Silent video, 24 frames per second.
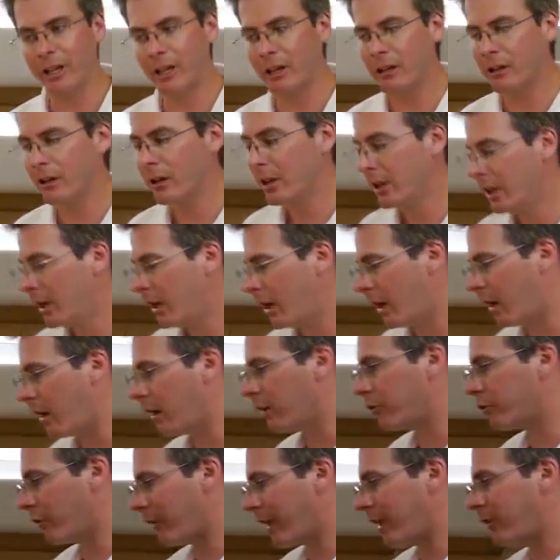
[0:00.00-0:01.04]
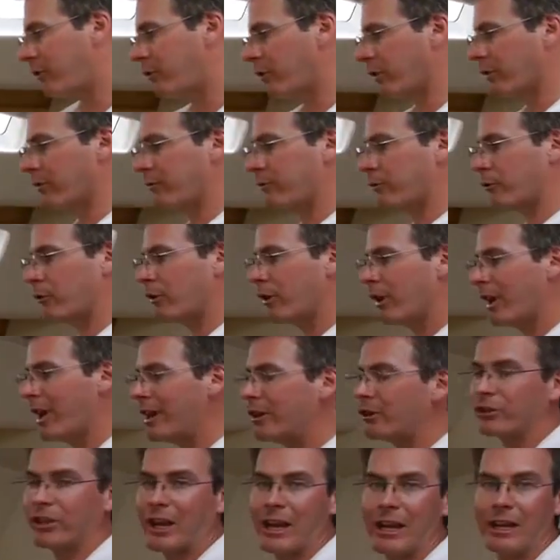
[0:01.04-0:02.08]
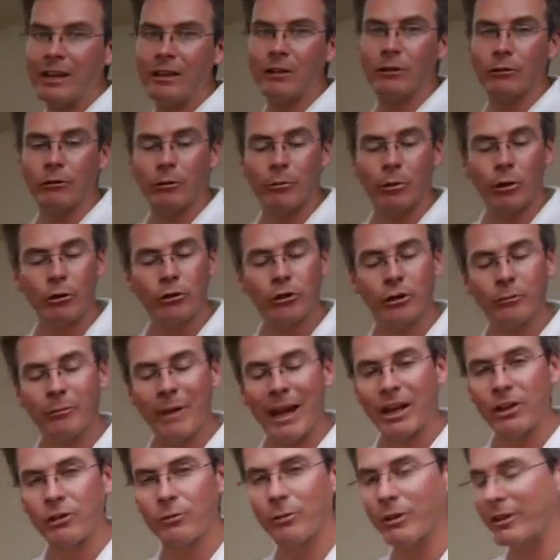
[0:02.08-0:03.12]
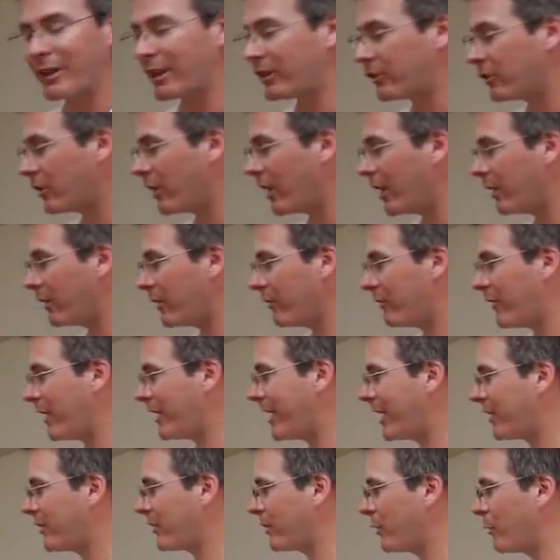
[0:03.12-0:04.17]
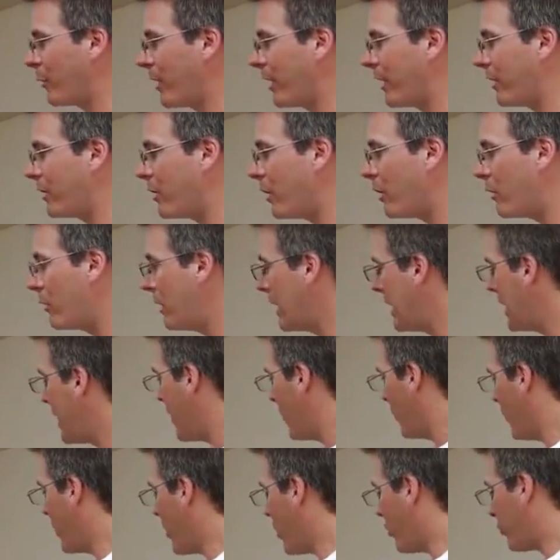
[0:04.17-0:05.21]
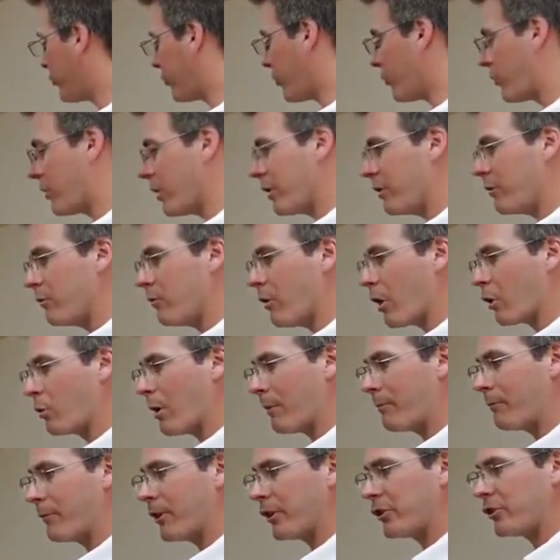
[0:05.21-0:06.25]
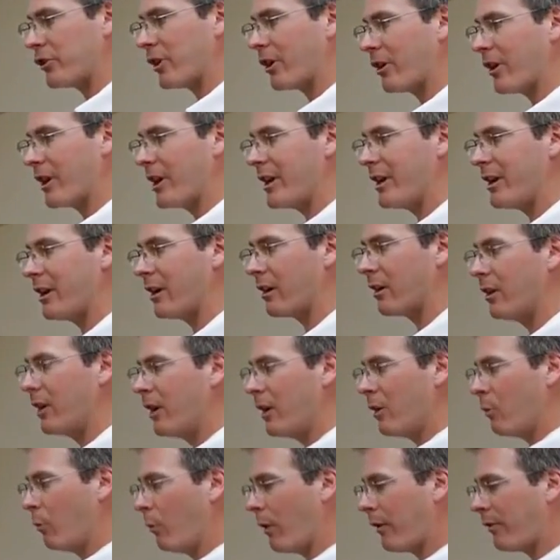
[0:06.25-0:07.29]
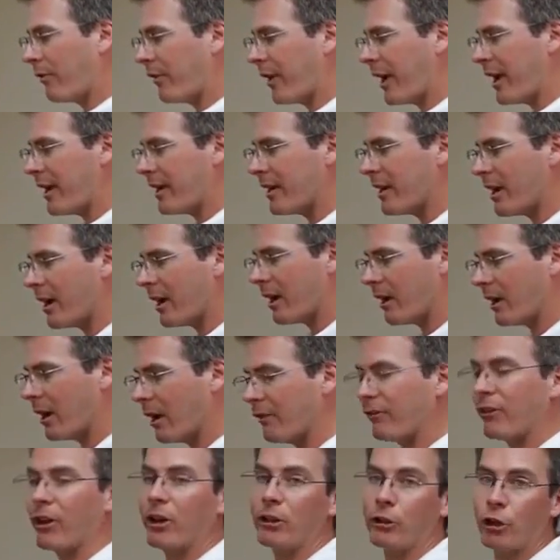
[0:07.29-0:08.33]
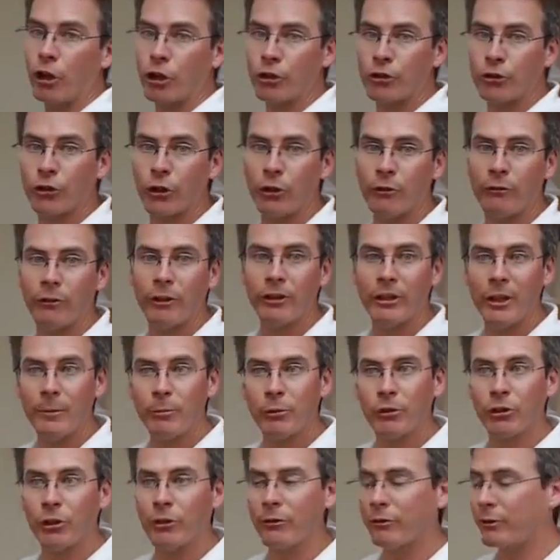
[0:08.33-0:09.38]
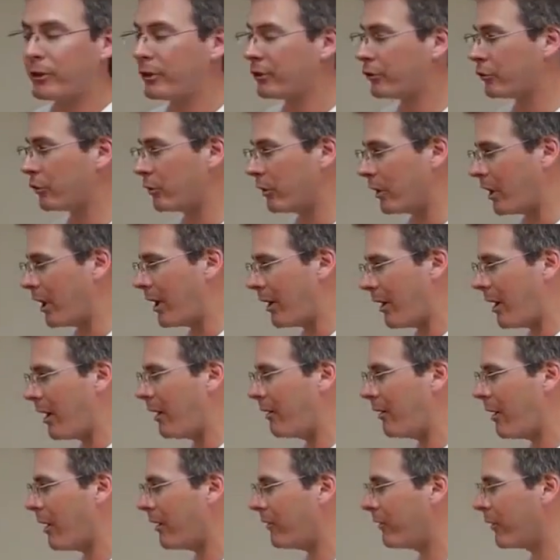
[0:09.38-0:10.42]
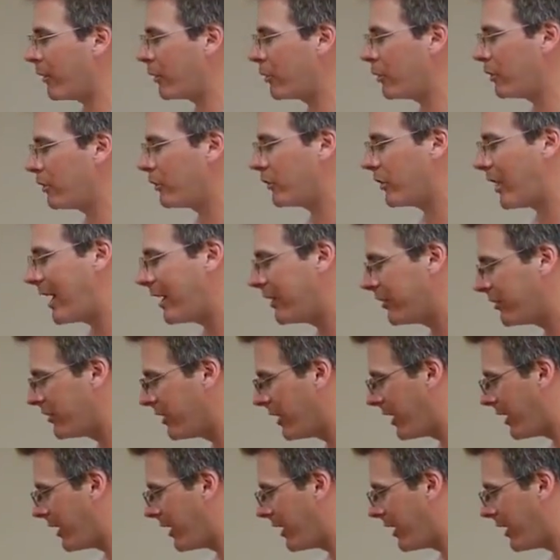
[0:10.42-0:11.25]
here. So that's for entertaining or for boats and management, that's a fantastic way to go. We also can equip this area here with a very large sofa, deep sofa, so a very good sized